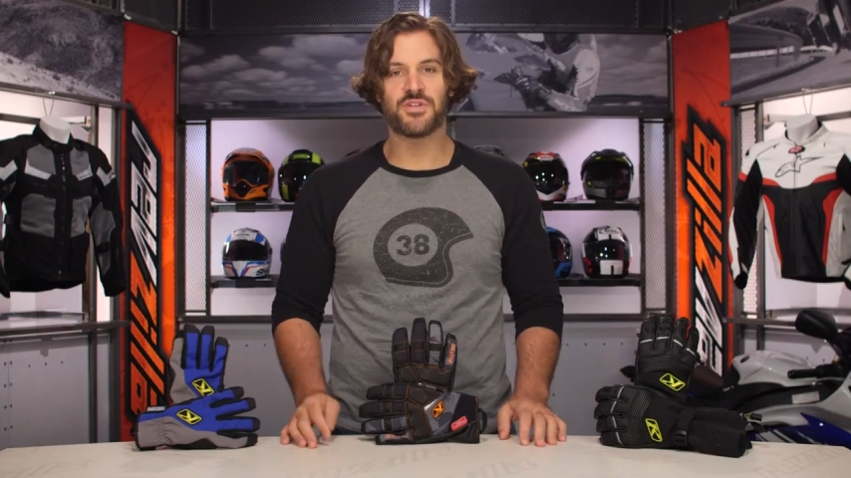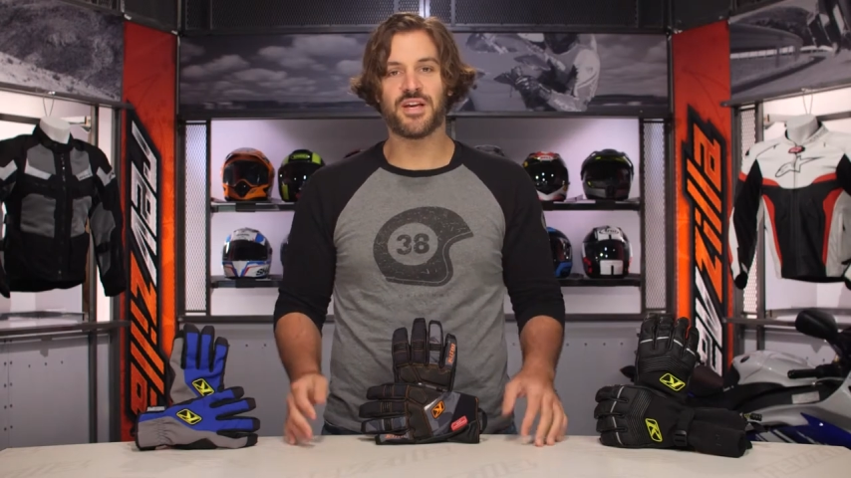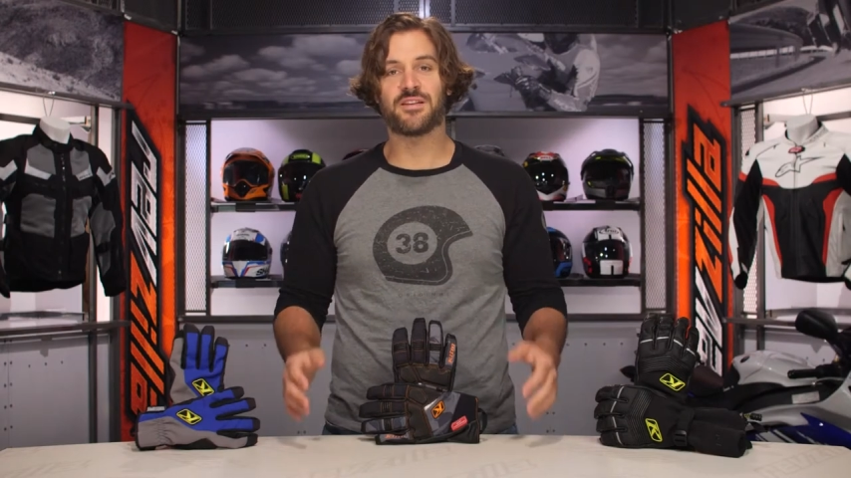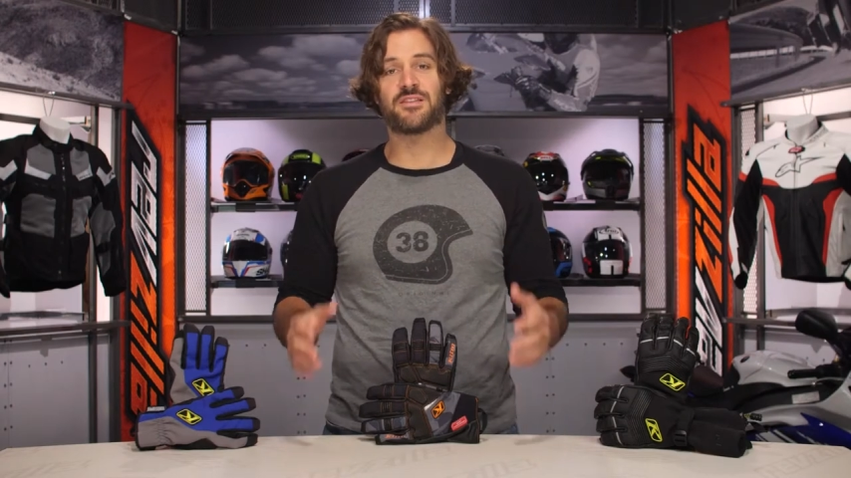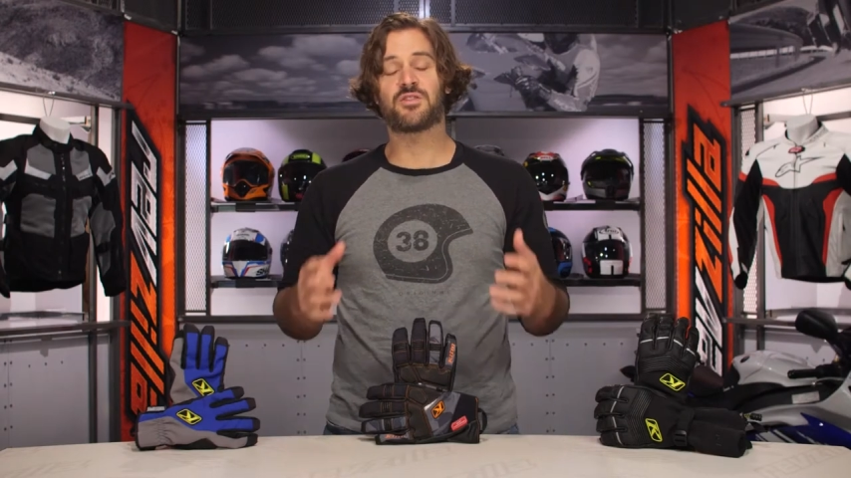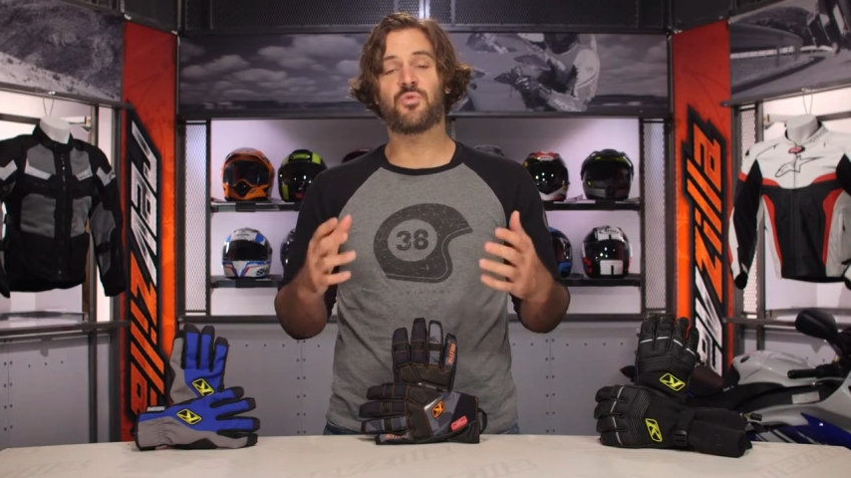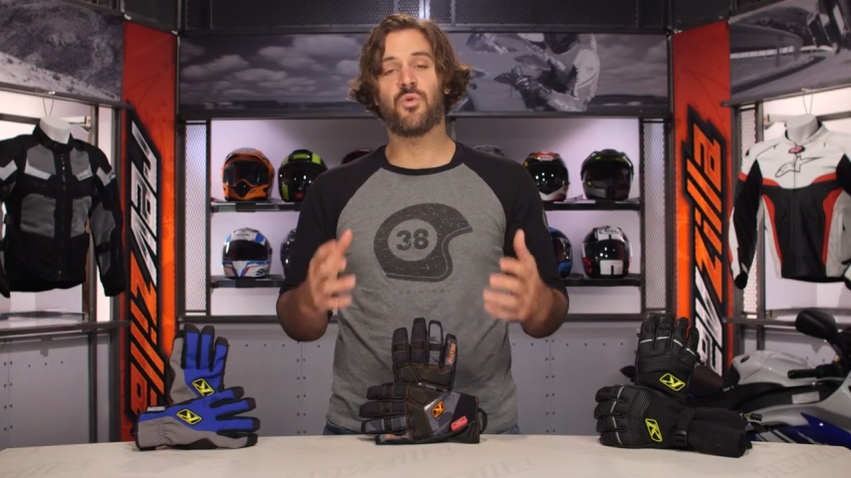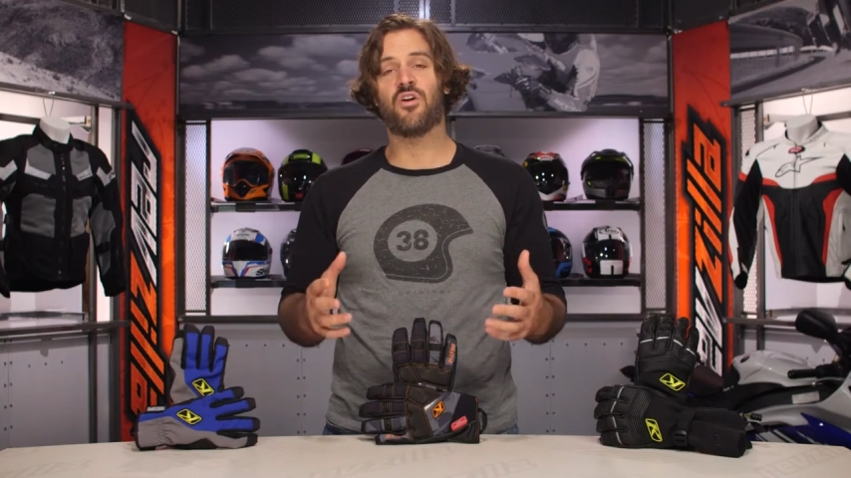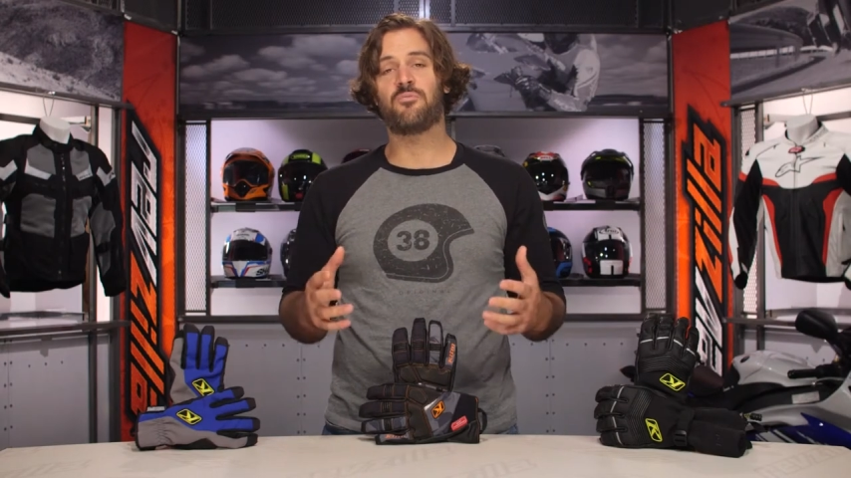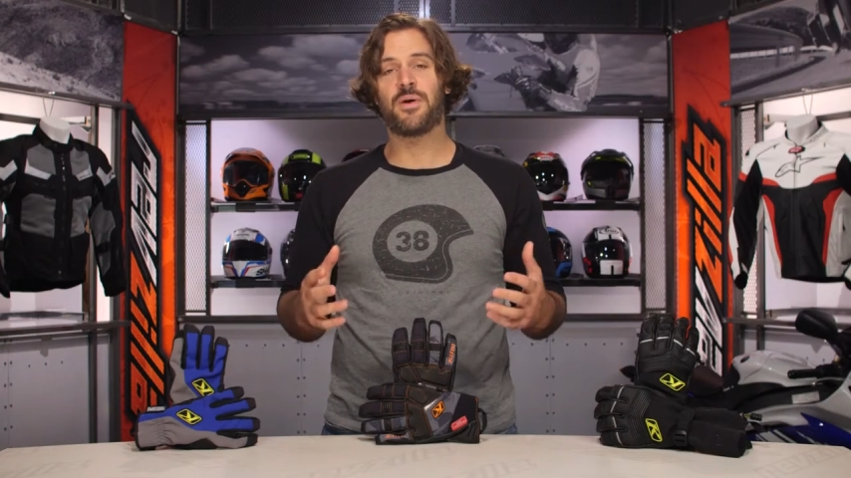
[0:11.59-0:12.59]
to take the
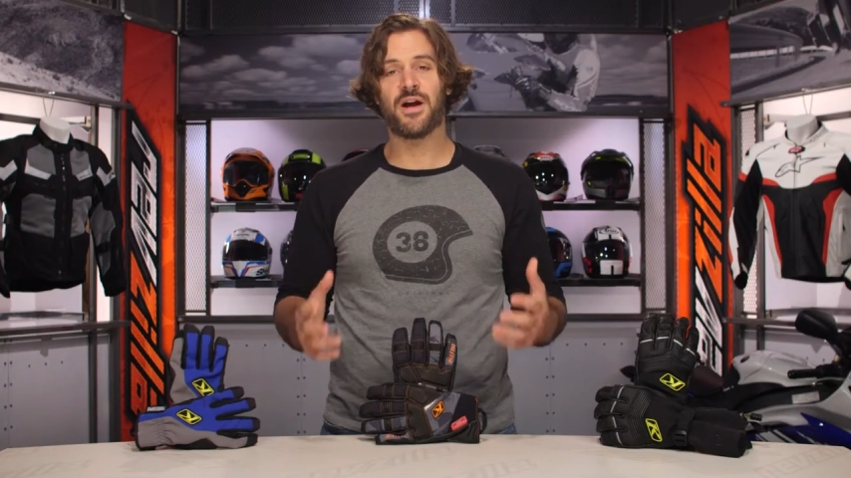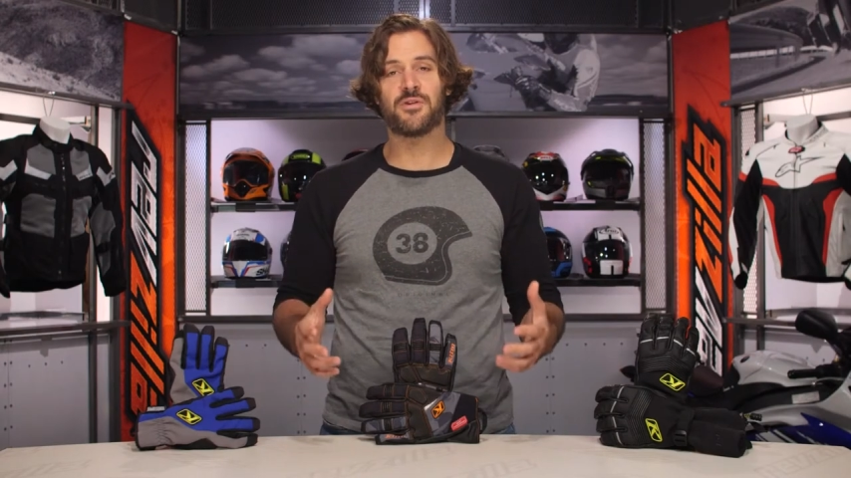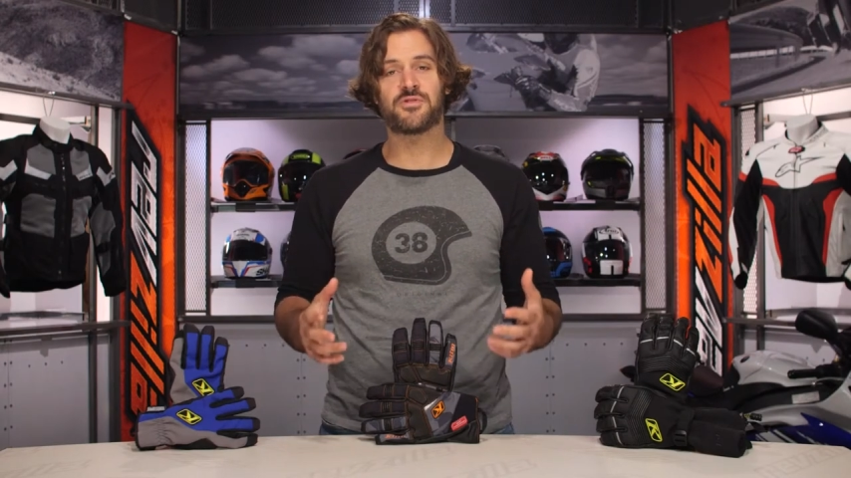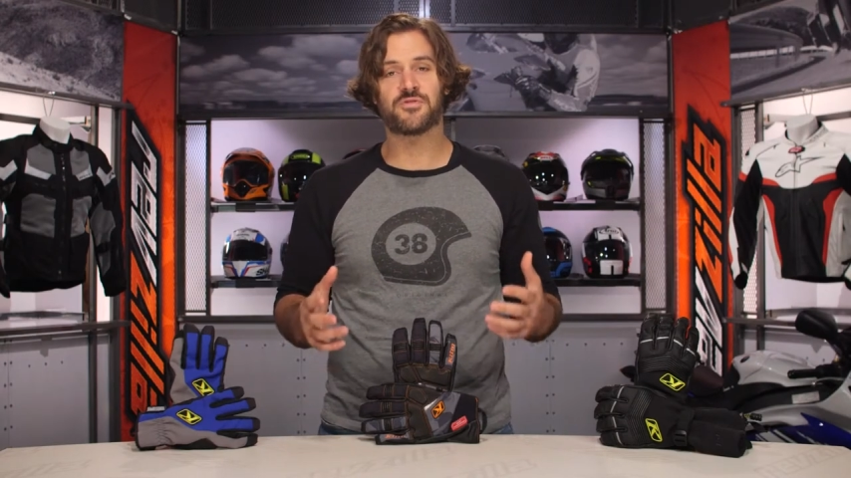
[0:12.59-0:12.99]
12 pairs